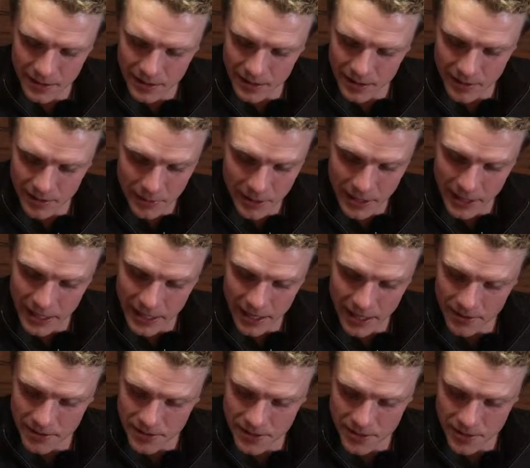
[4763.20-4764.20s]
But yeah,
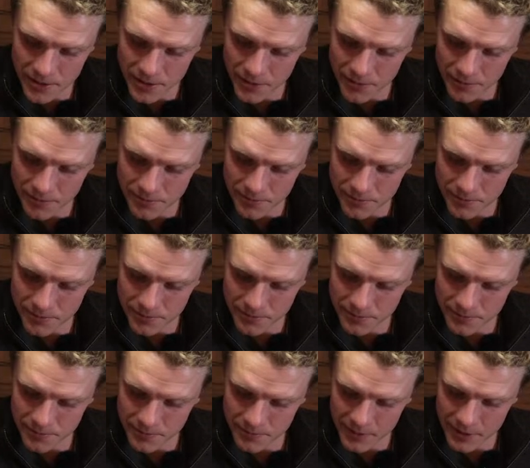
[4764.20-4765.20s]
so
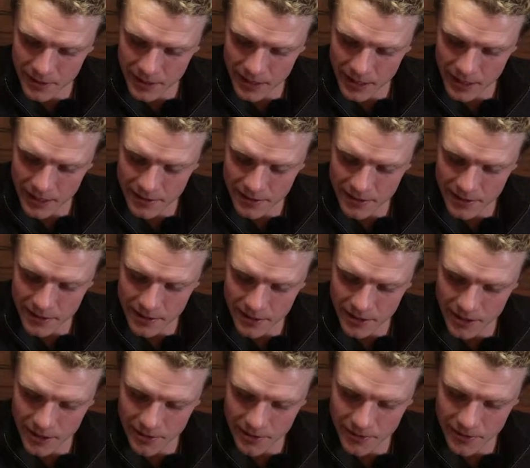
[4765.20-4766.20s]
I think a lot
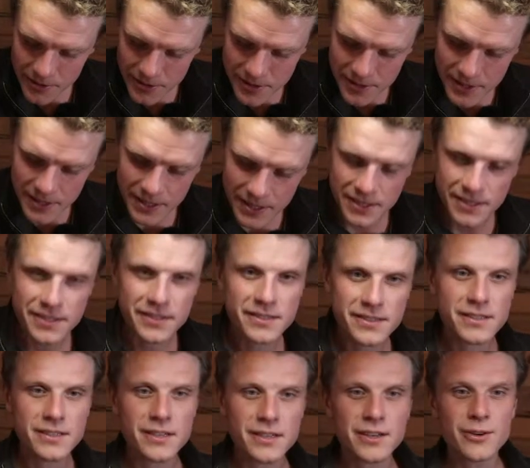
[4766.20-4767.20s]
of those things
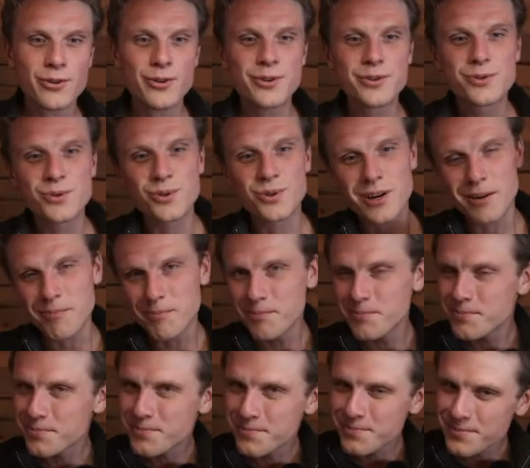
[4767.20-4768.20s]
are going to come
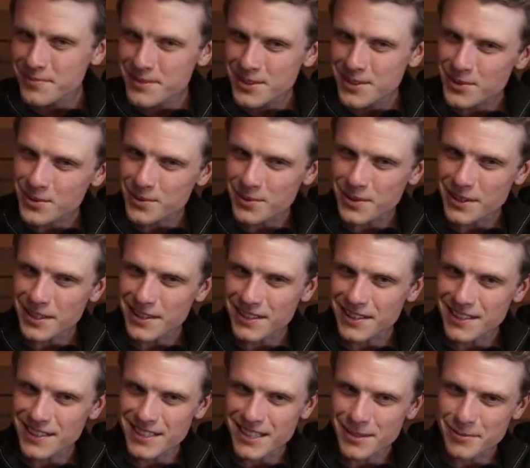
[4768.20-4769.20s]
when the
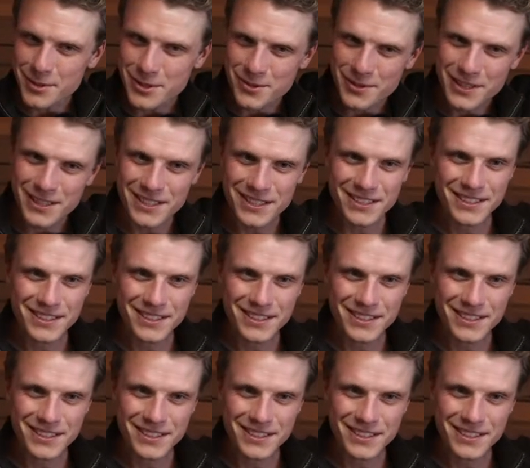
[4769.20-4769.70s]
time is right.